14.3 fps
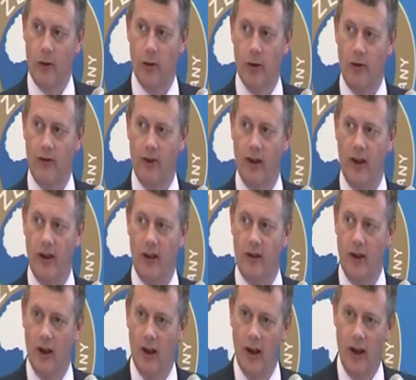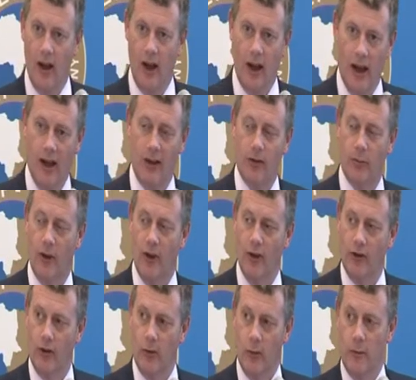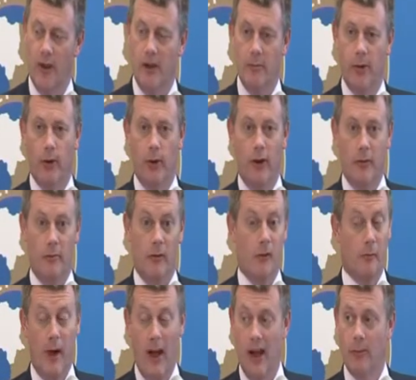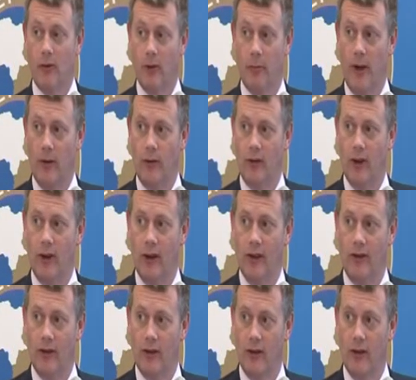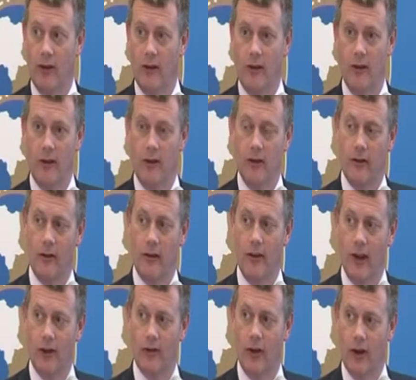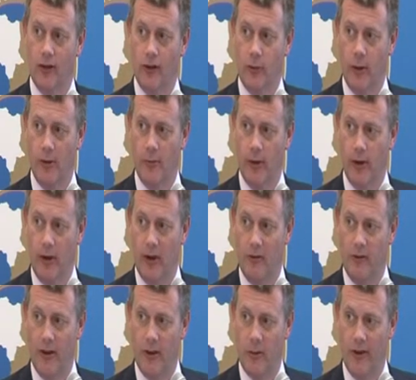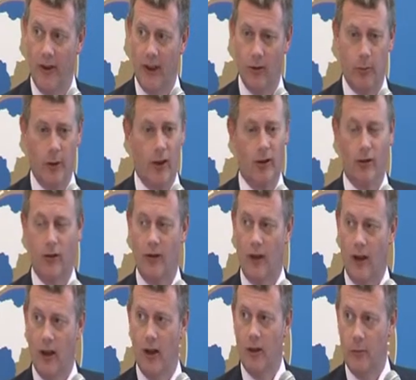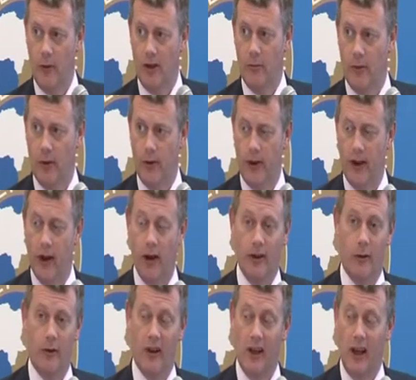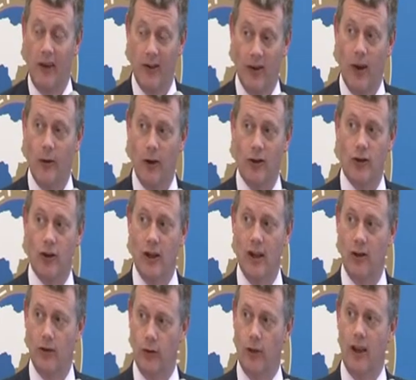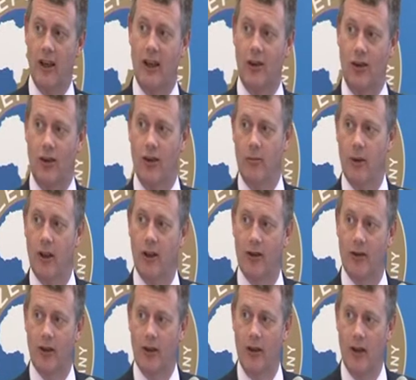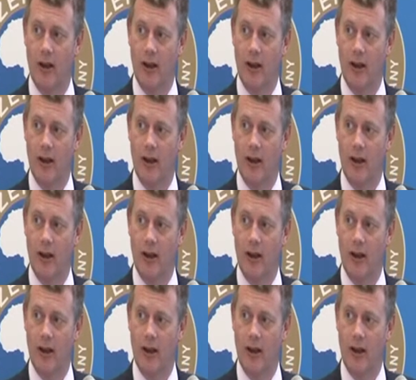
qualified experts that will be employed perhaps on both sides. The underwriters will employ a firm of experts, the client will employ either have their own engineers or getting a third party.